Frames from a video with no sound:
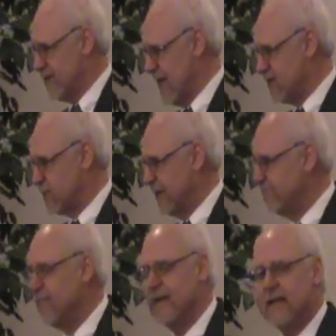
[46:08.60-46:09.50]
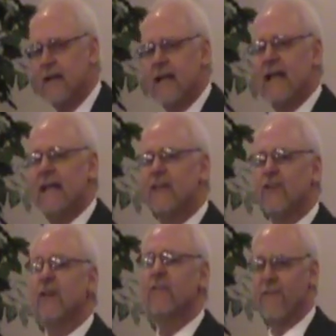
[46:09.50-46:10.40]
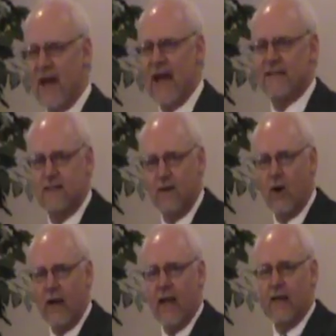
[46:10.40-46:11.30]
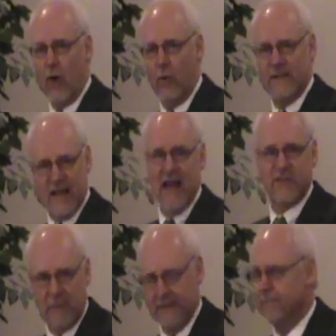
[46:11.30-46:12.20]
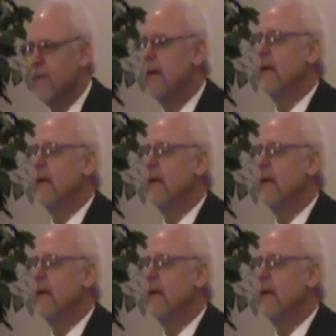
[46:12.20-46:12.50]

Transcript: always has been. He is, in fact, and always has been,